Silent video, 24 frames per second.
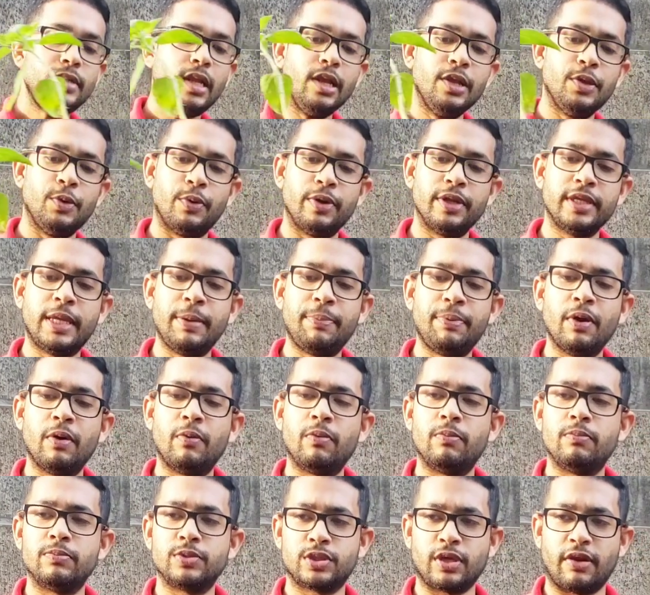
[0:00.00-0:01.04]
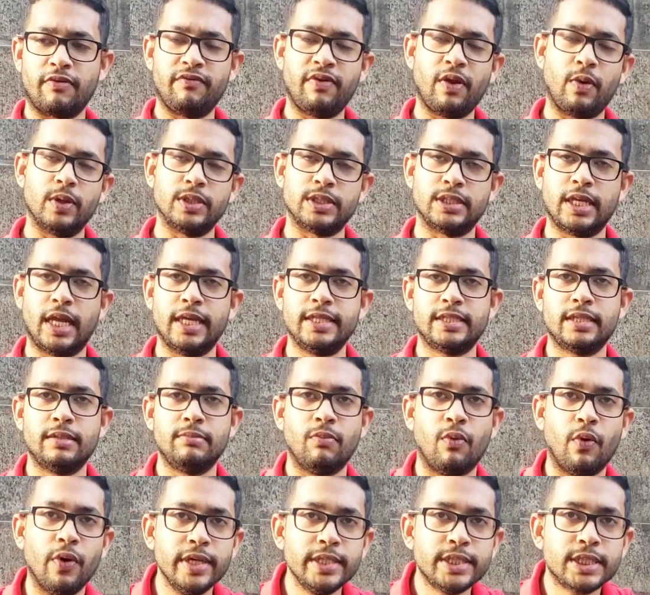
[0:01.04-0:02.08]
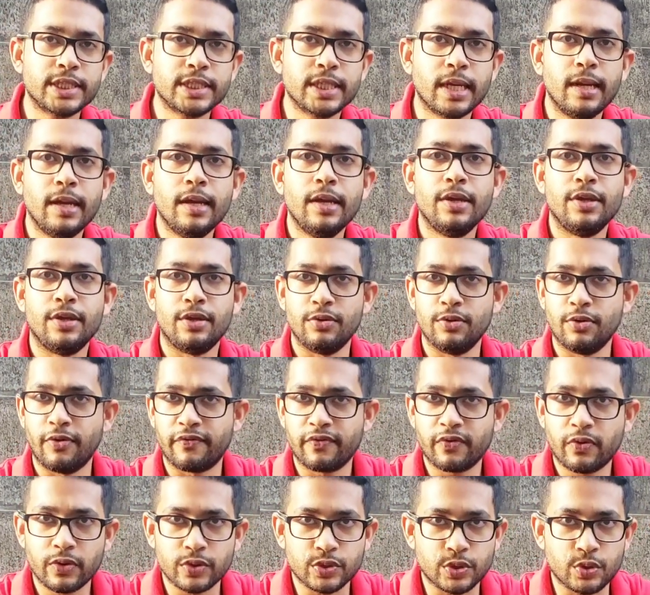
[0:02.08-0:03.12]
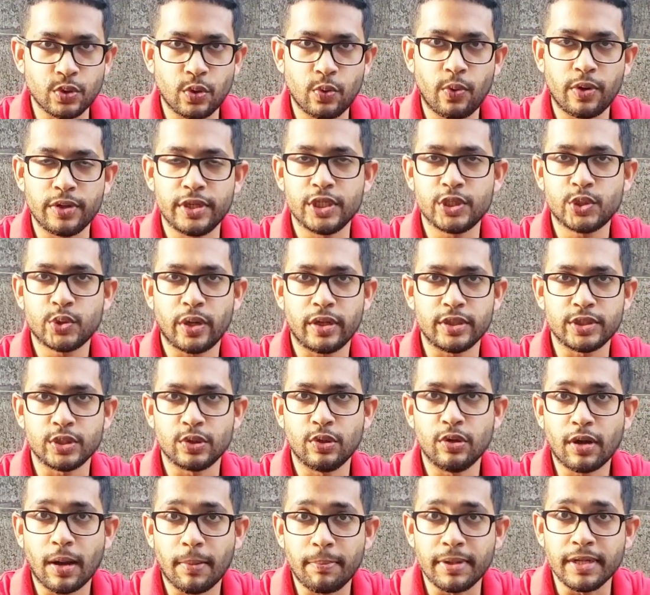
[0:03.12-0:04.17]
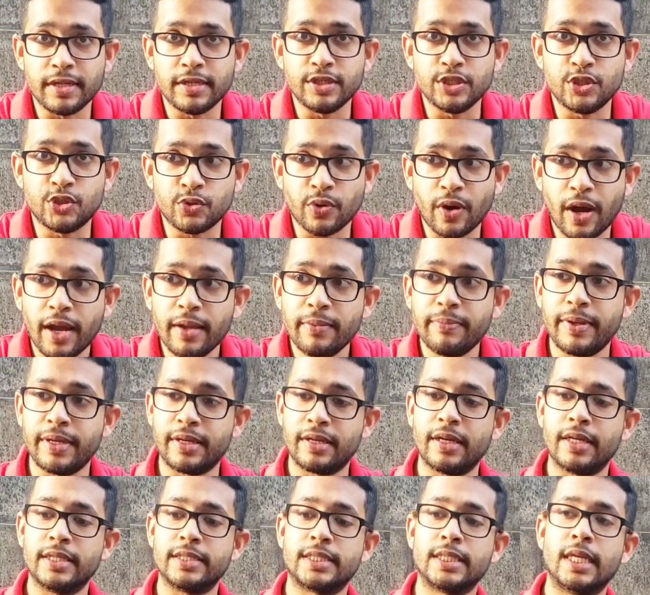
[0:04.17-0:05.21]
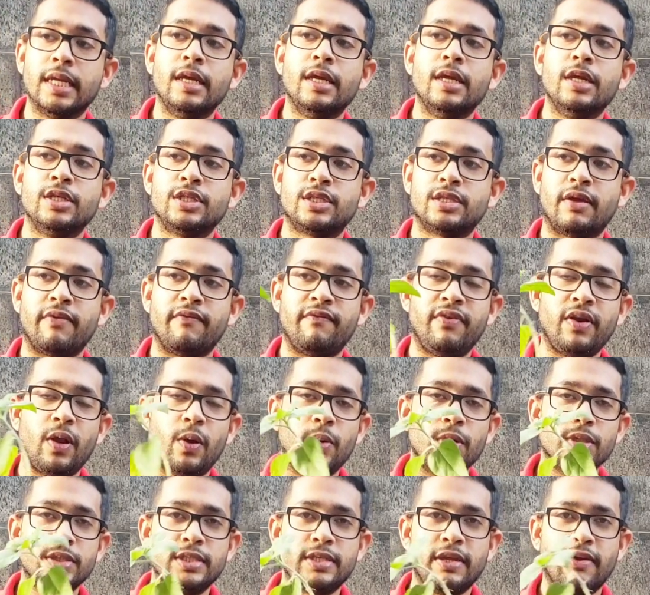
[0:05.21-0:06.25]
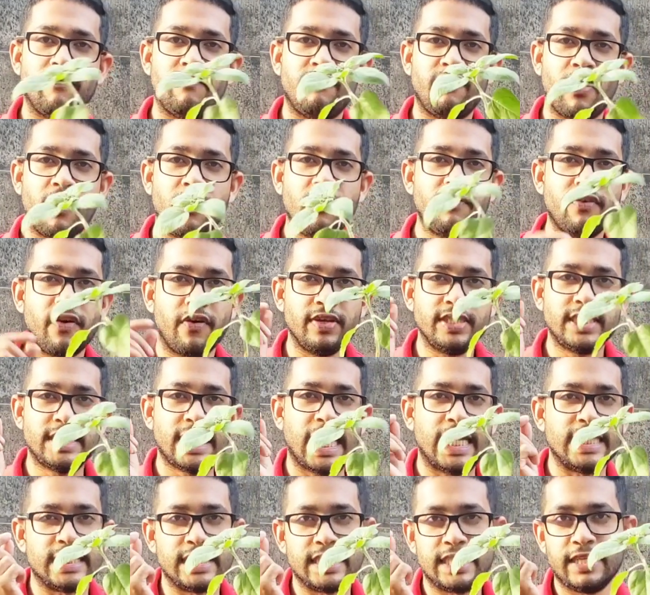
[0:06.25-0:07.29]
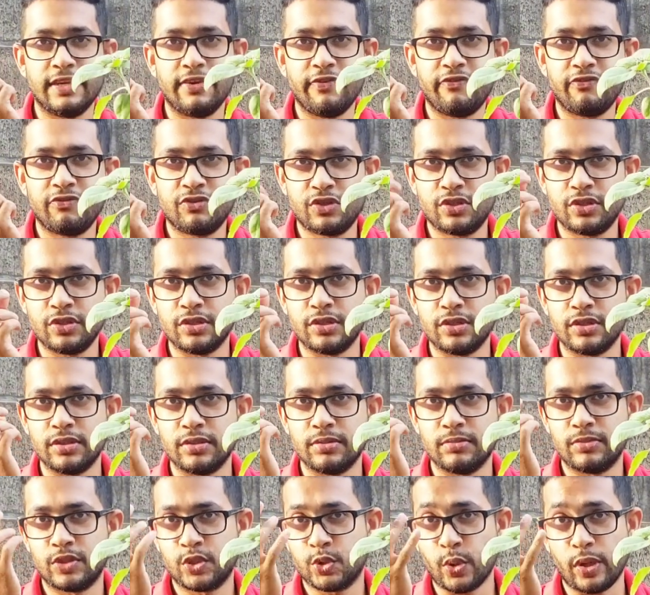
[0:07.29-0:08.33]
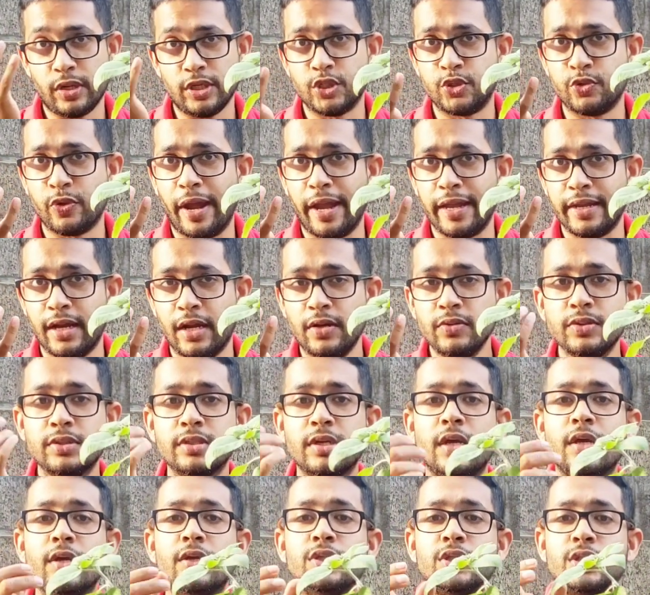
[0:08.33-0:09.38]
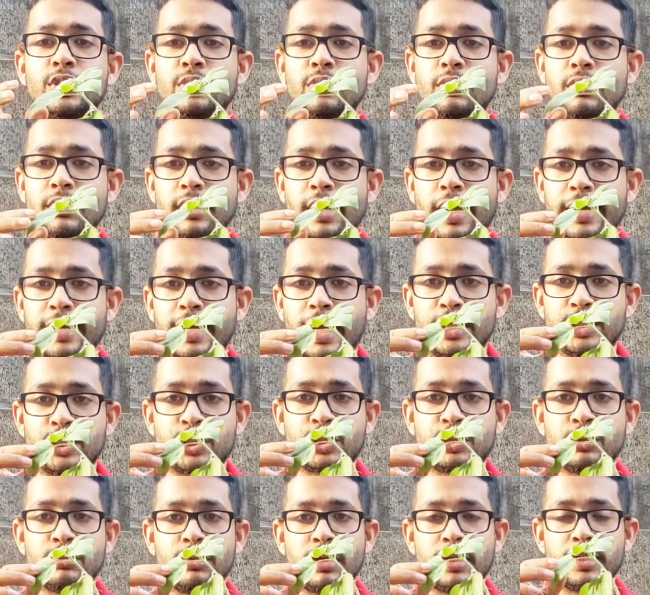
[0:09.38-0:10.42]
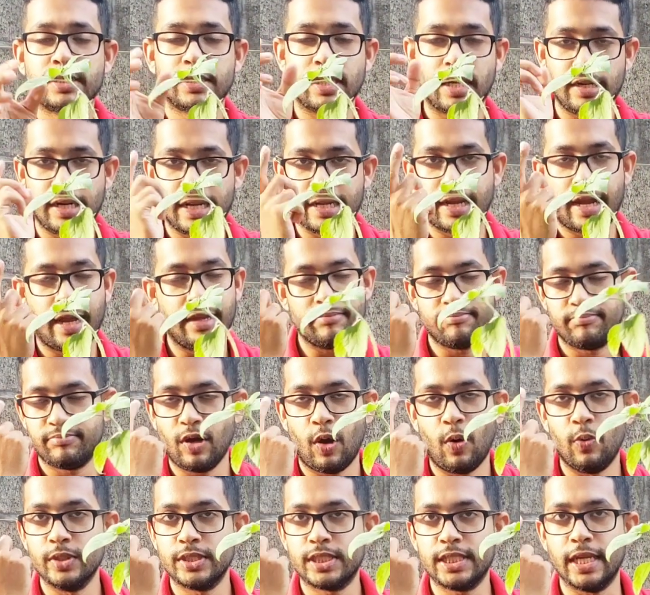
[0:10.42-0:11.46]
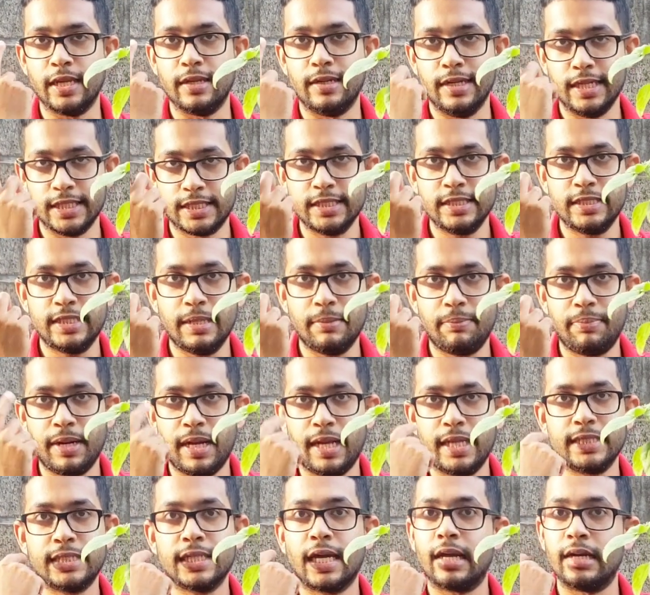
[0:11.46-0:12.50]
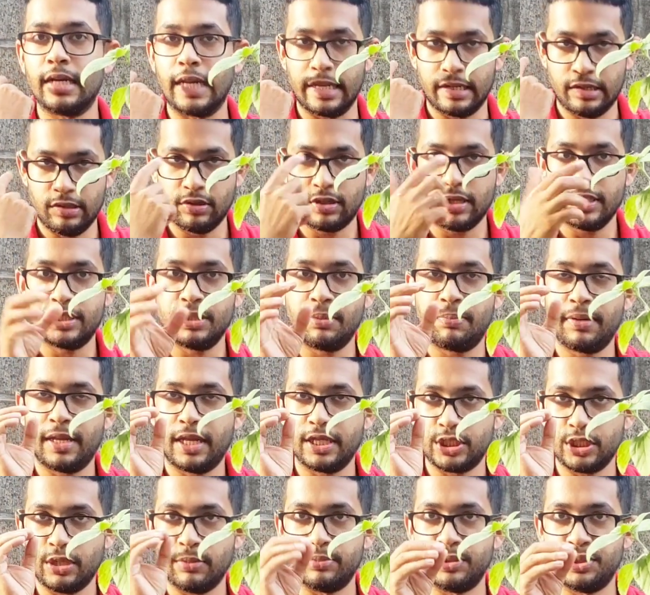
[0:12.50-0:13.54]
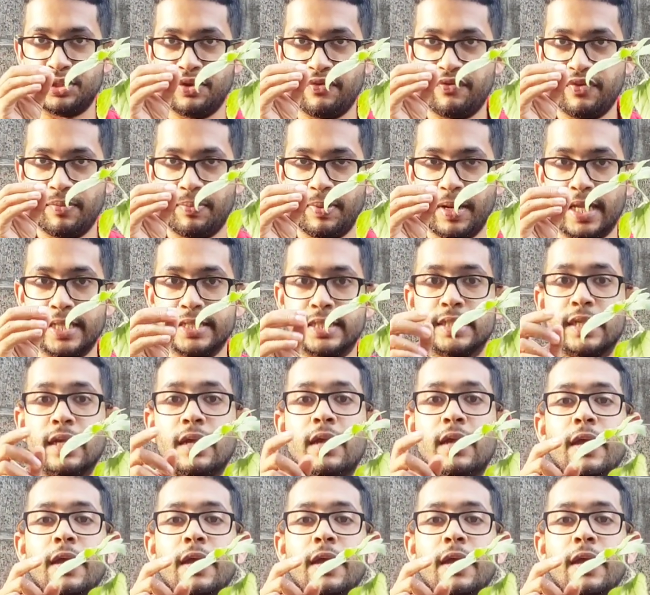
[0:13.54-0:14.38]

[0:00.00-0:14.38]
you want to keep your sunflowers nice and moist. You of course don't want the soil to go completely dry, because sunflowers, they're very, very sensitive to soil drying out. So like as soon as, like I always say, listen to your plants and like look at your plants, observe your plants.